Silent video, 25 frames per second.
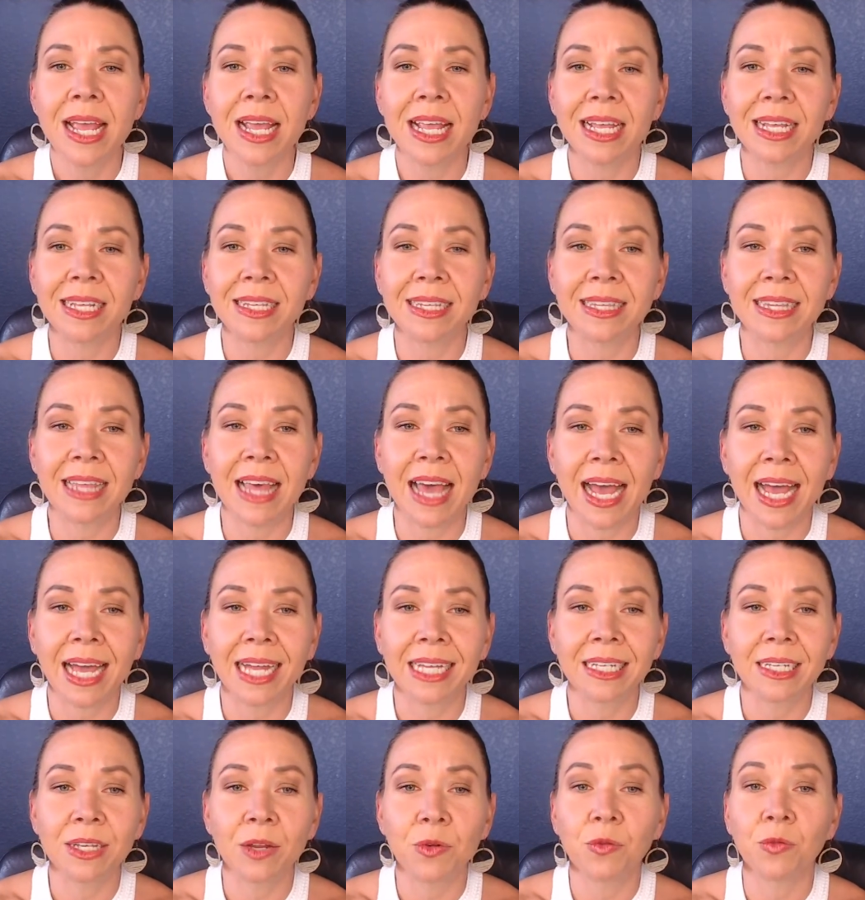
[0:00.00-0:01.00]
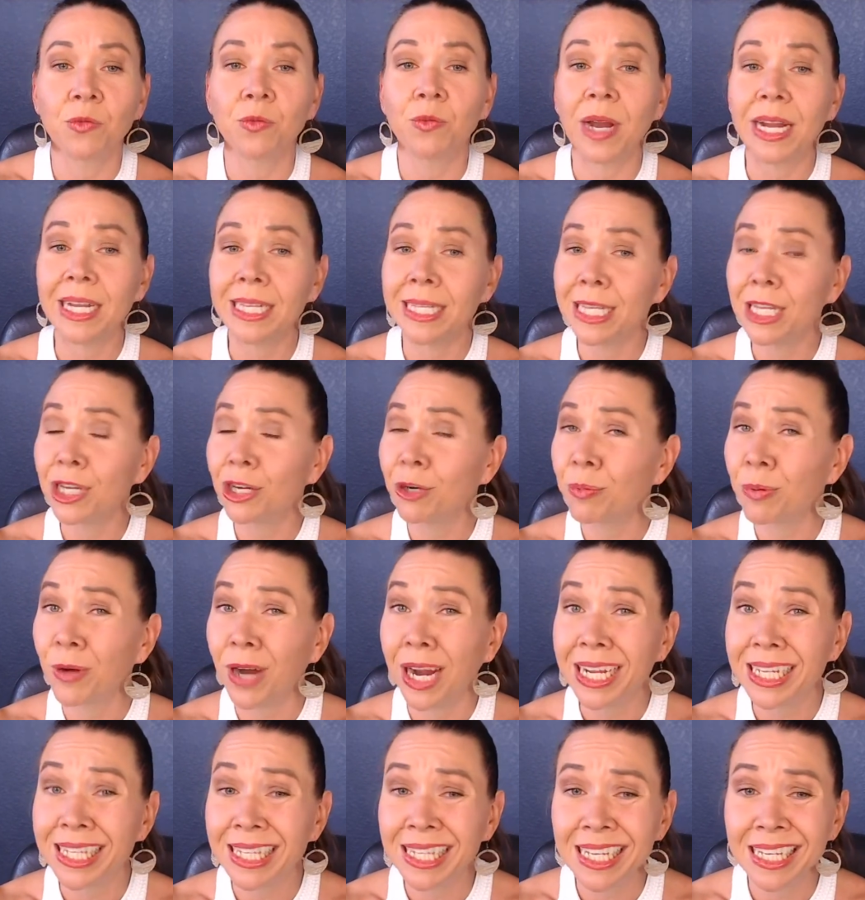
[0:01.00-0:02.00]
is that raising your
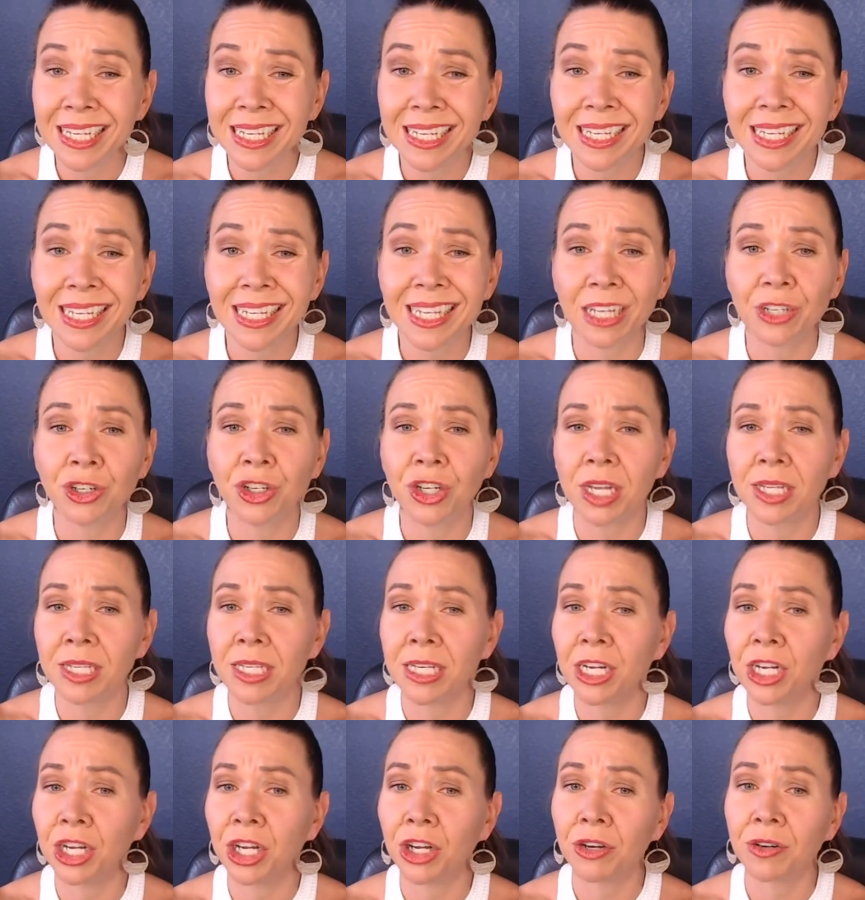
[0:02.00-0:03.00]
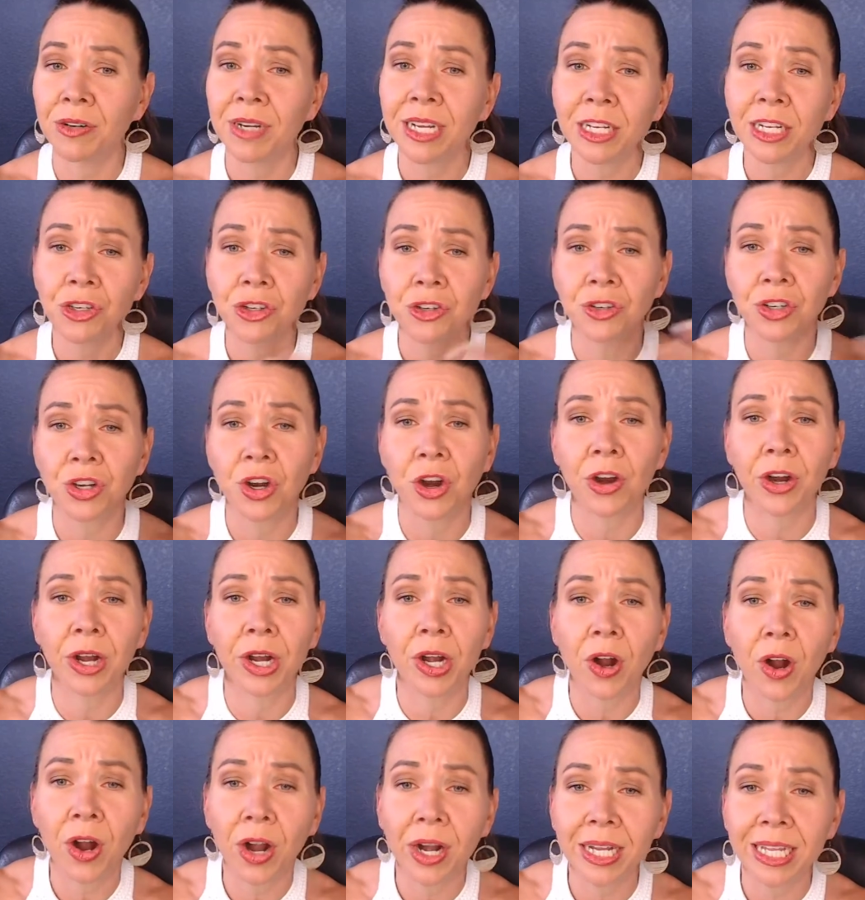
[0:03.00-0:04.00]
prices, adjusting your niche, your target
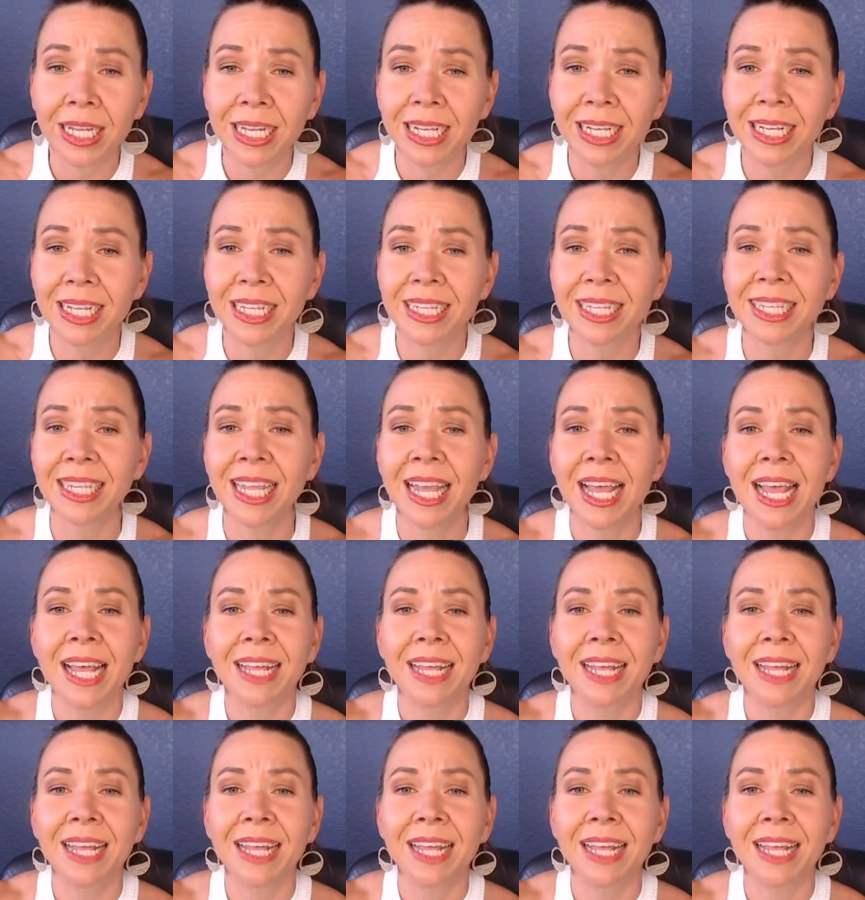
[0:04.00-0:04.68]
audience,